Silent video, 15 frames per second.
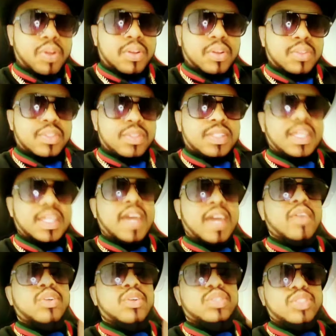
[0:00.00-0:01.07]
so
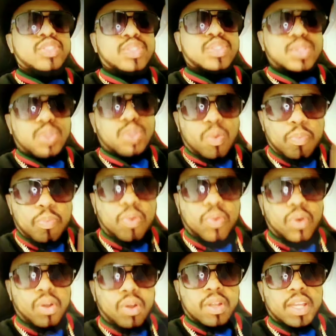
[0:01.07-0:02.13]
poor, it's
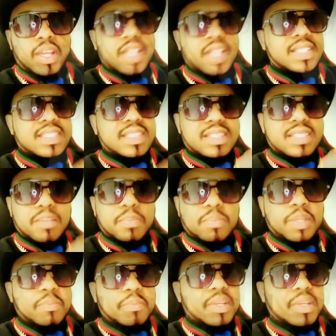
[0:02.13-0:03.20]
simply because
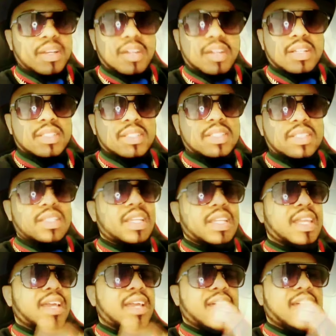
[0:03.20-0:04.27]
they're like,
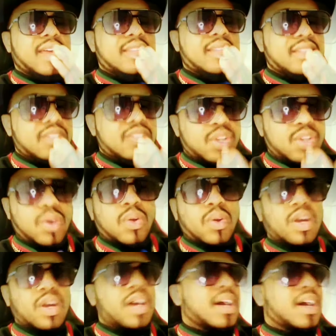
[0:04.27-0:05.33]
no, I don't
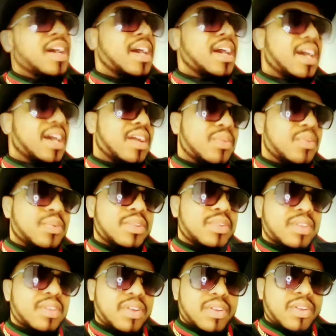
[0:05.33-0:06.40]
want to hear
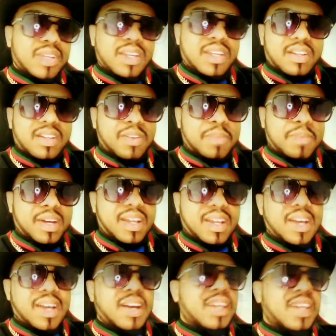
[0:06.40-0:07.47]
about God. I don't want
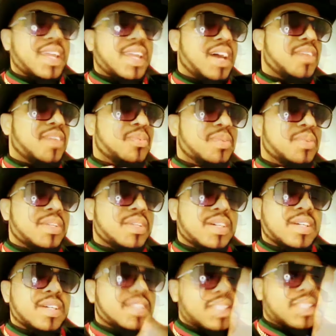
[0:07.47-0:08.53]
to.
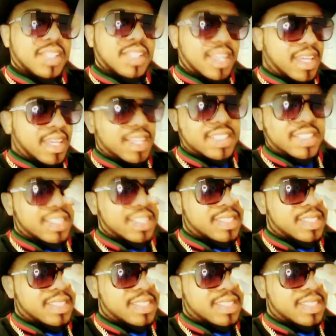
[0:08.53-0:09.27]
It's amazing.